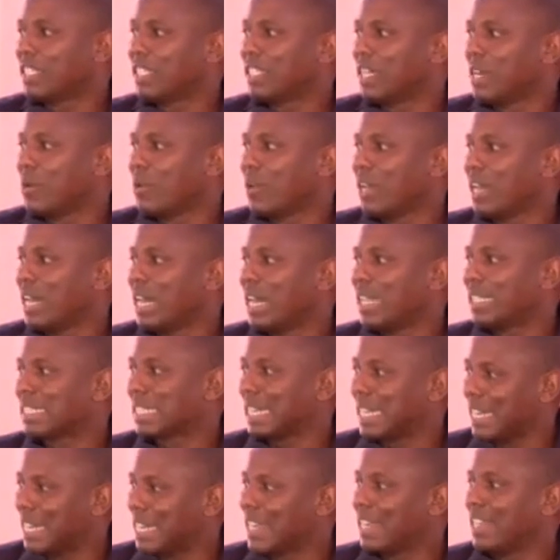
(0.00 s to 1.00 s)
in a way has
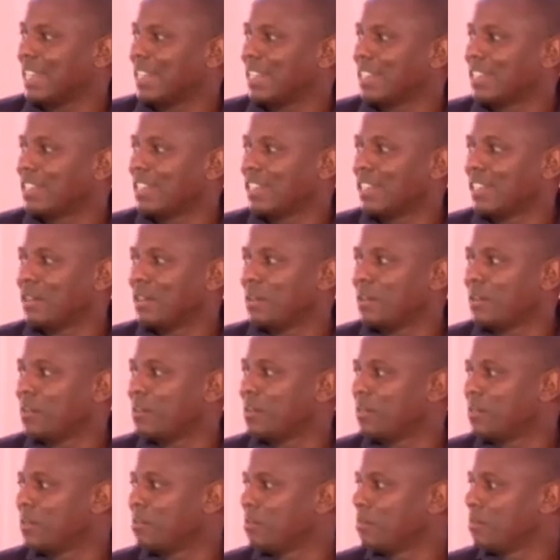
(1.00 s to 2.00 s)
slackened uh,
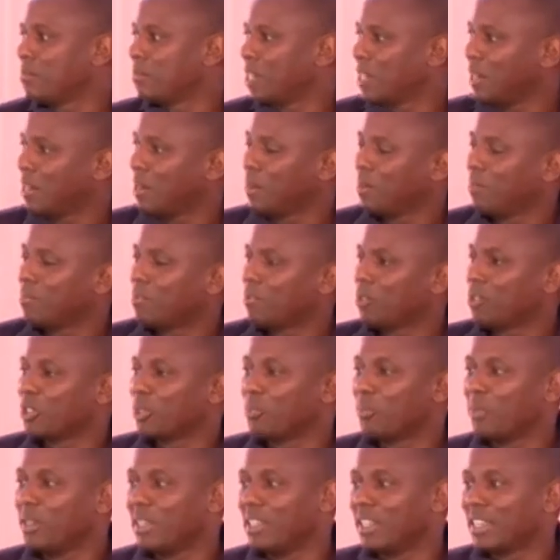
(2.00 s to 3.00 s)
uh,
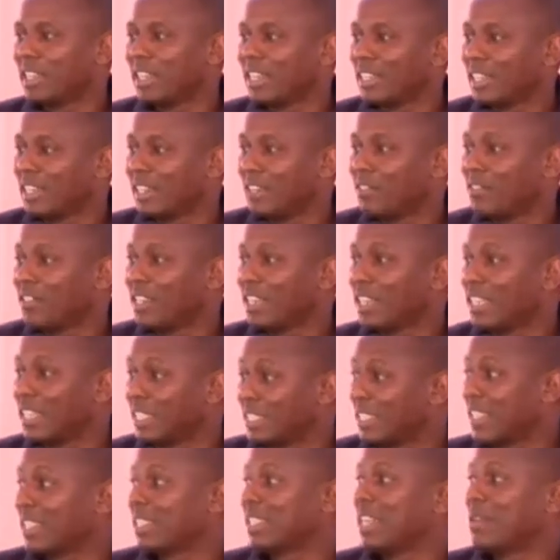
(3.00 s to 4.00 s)
possibly, and I gave the
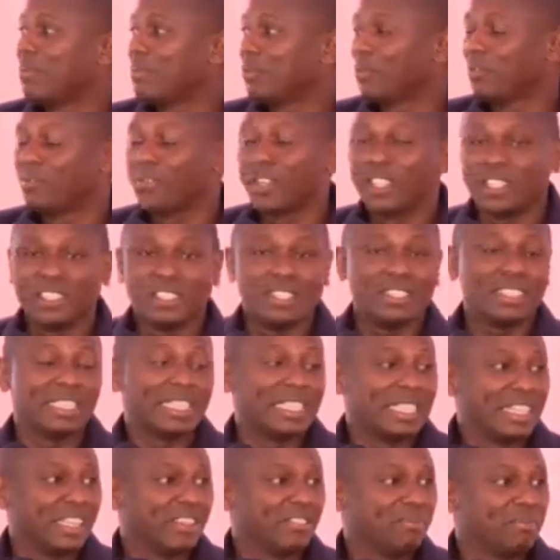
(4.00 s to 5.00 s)
case example of
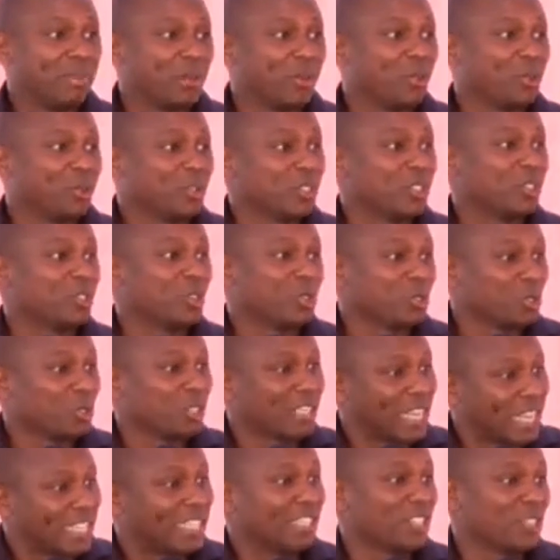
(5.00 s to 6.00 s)
NGCDF because it also
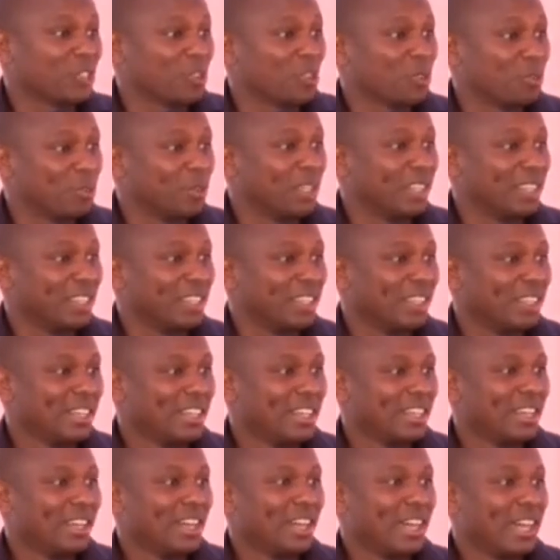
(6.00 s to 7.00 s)
touches on me.
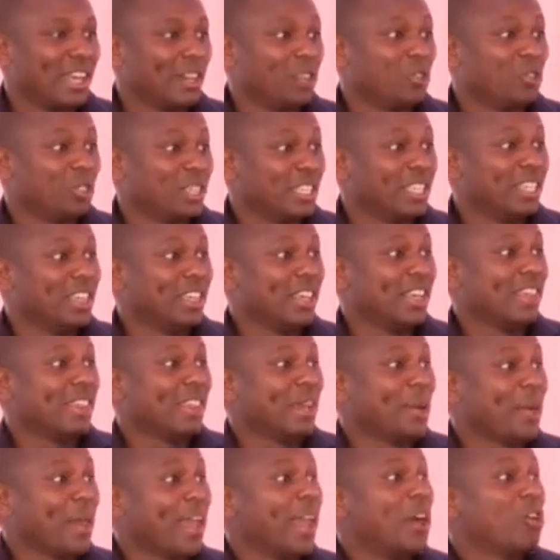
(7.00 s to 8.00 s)
And you see
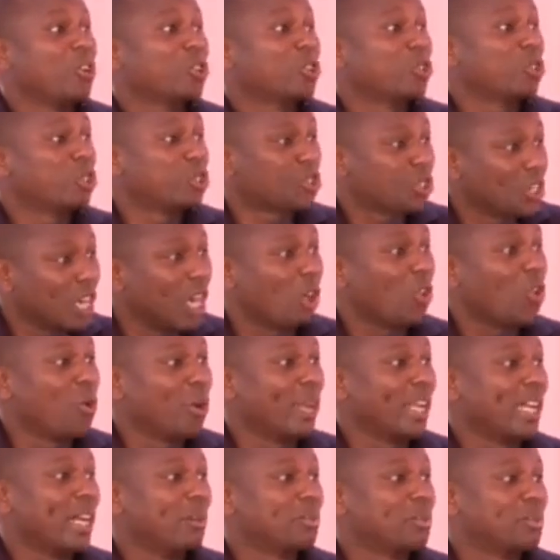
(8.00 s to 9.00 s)
the way I also struggle
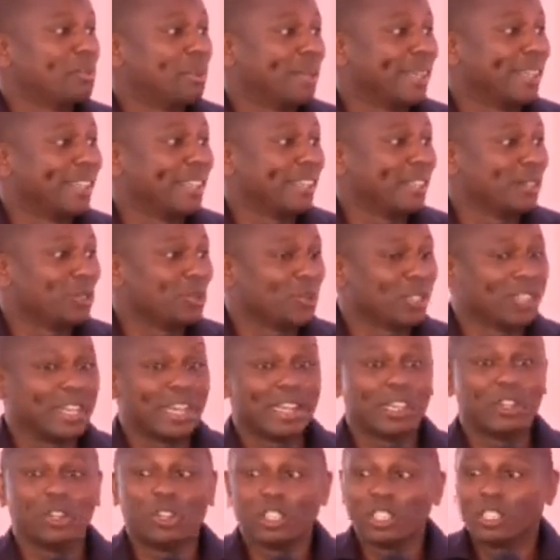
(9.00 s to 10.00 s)
when I'm speaking to say
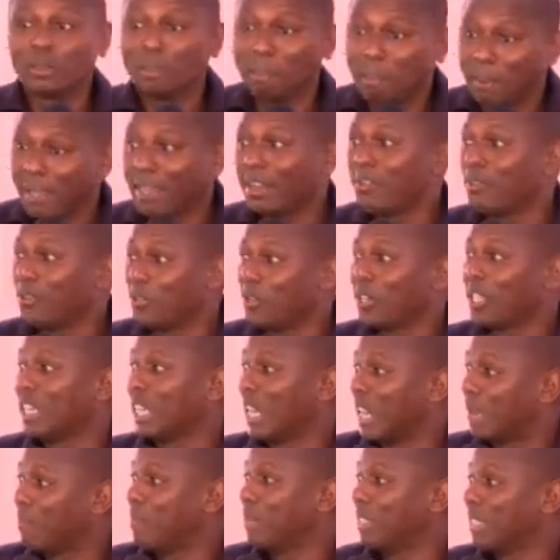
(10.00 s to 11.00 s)
I don't speak for any
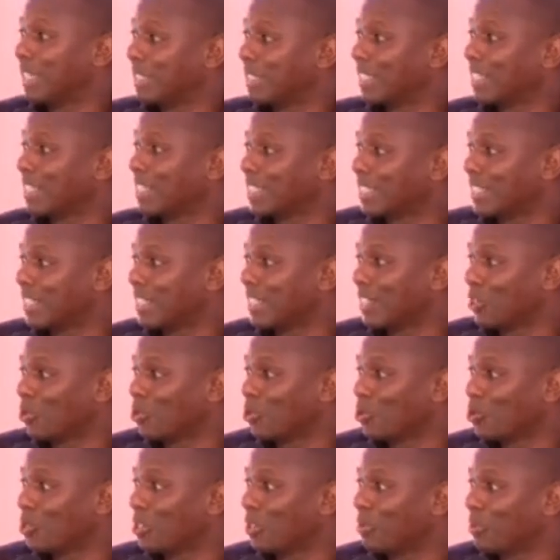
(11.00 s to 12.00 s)
cabinet secretary,
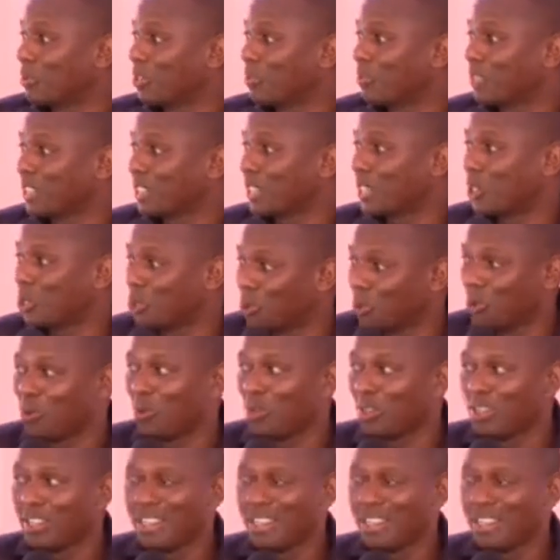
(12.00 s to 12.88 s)
including Professor Ndungu.